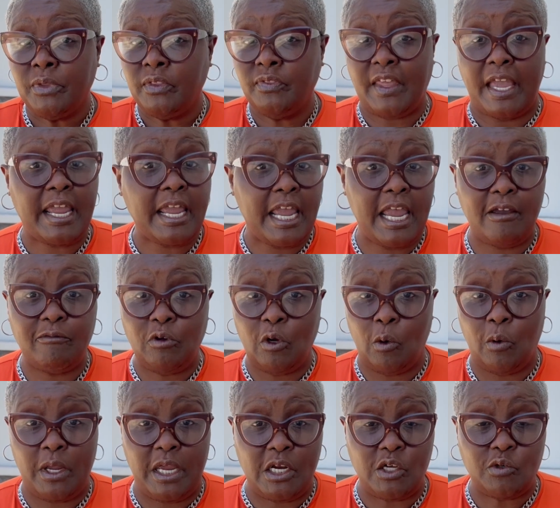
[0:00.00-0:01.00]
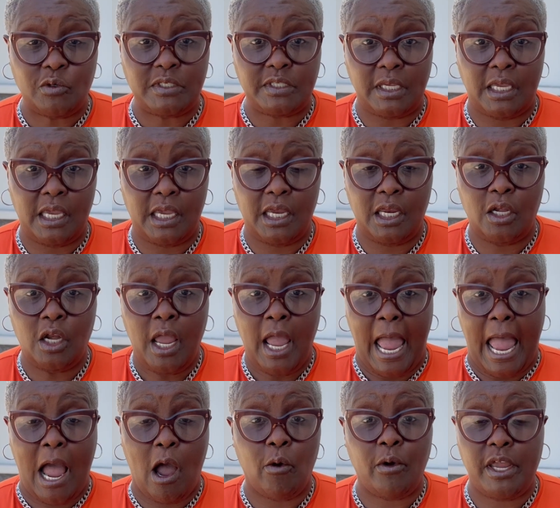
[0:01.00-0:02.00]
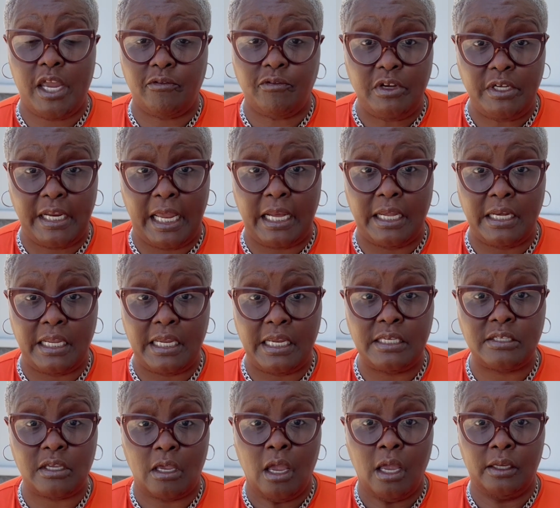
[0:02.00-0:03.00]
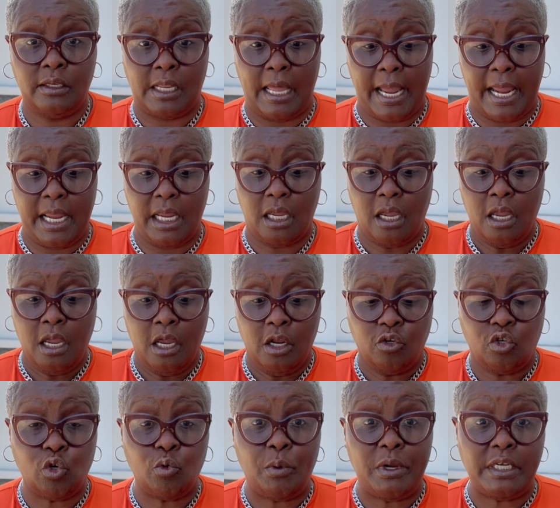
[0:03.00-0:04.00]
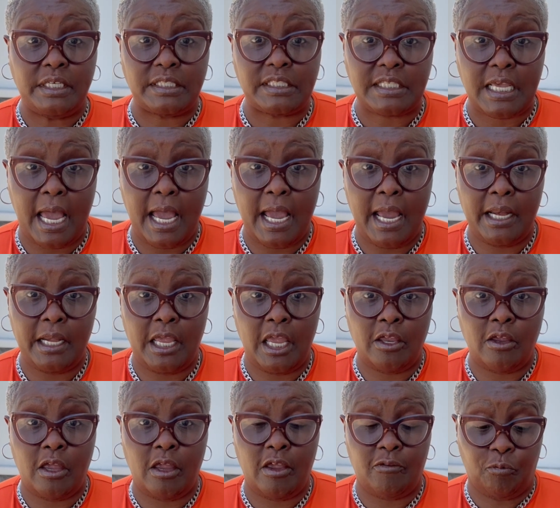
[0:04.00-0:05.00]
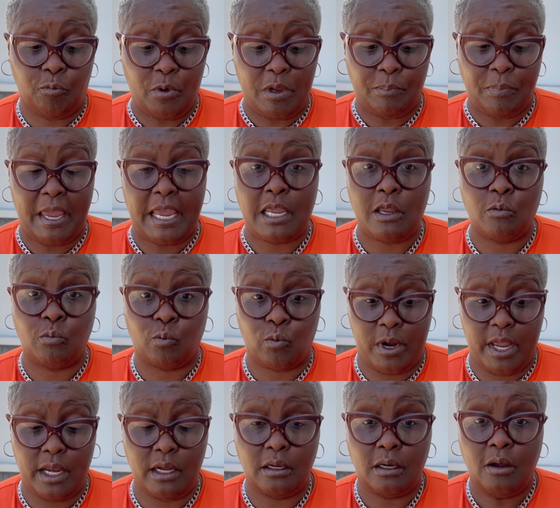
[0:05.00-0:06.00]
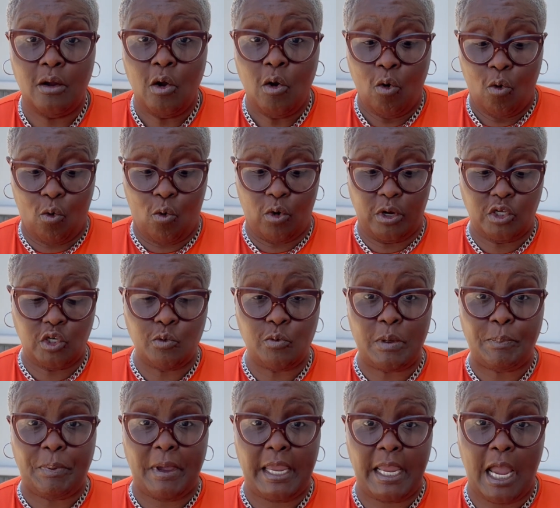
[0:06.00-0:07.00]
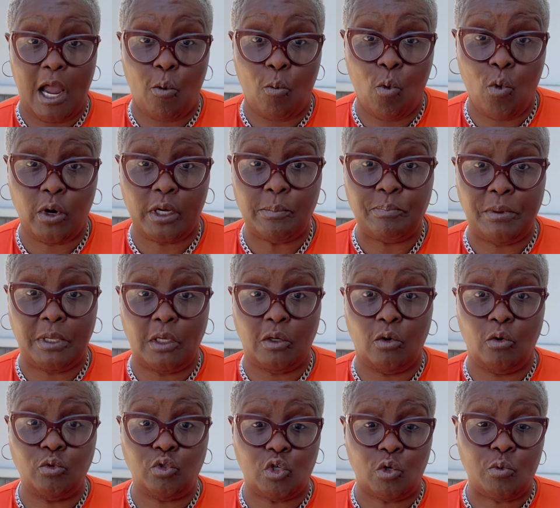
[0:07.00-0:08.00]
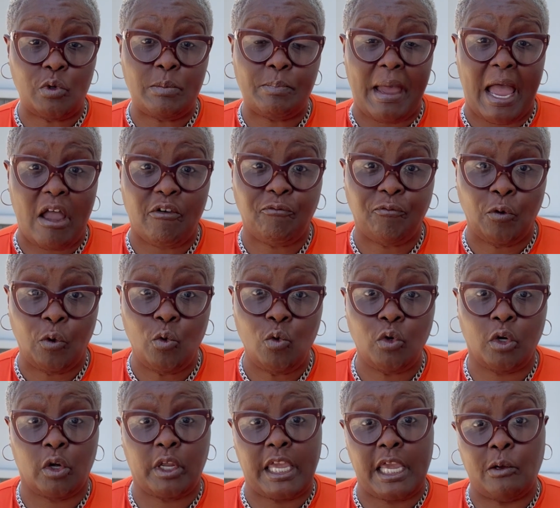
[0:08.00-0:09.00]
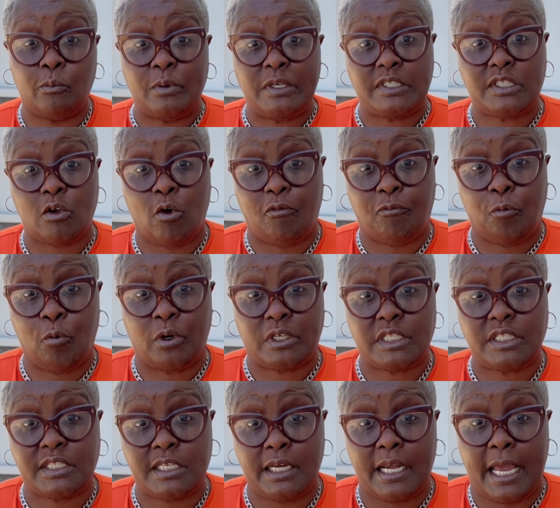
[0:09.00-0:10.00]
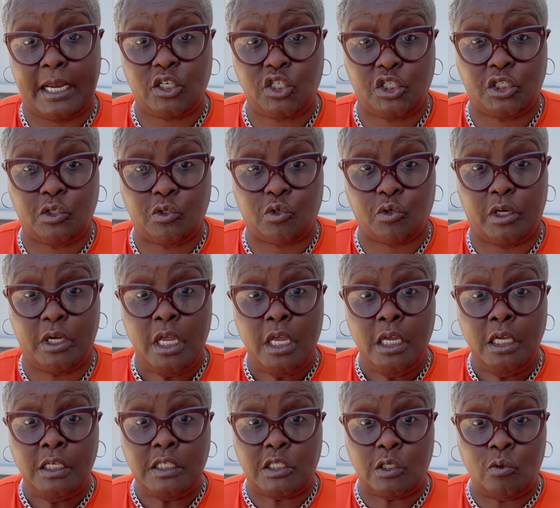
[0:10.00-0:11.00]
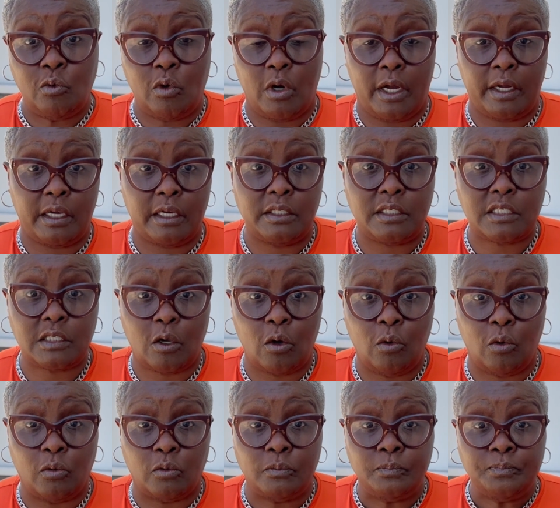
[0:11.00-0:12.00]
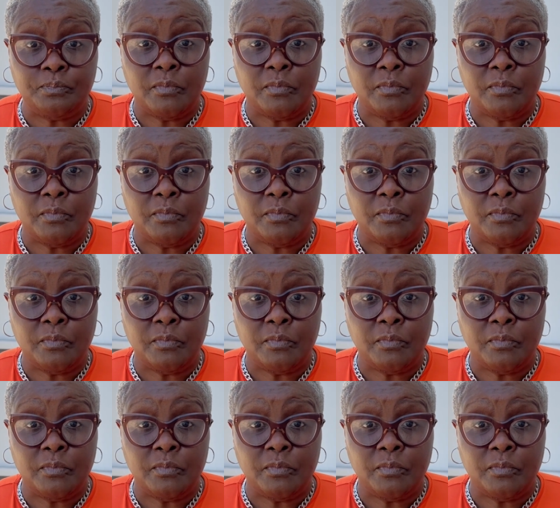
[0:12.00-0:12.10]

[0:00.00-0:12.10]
They have no interest in our everyday needs, like do we decide if we pay rent? Or do we pay our water bill? Do we buy food? Or can we afford to send our children to a good school?